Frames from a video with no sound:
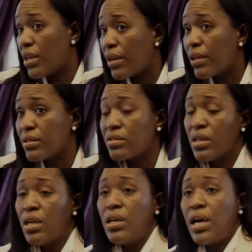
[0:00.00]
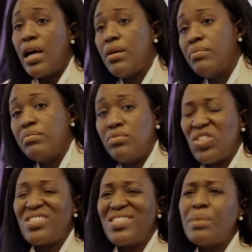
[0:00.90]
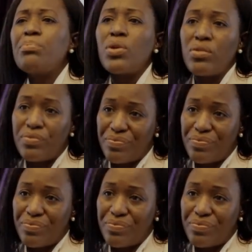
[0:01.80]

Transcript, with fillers: that is um, just simple.